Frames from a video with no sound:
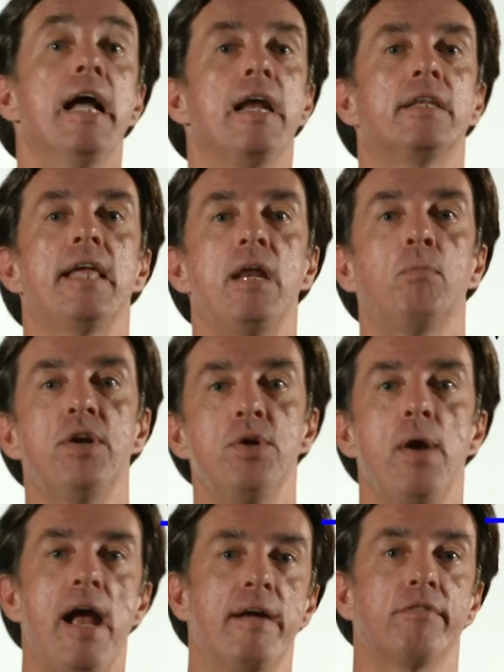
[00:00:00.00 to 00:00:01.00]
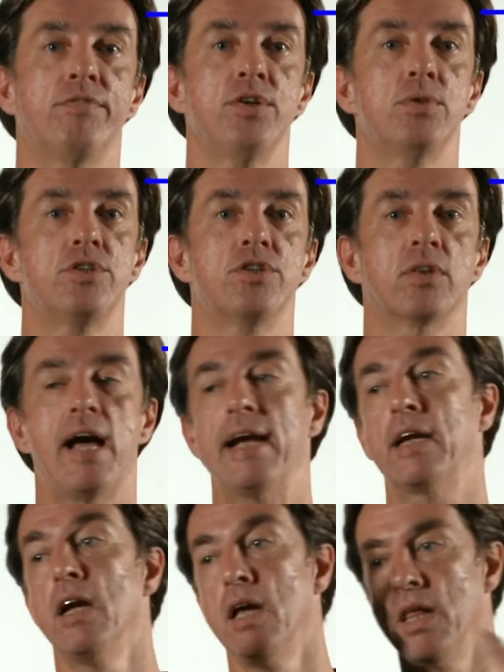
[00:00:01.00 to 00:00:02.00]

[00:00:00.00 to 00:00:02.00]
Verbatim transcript: and then when you have a few that you like,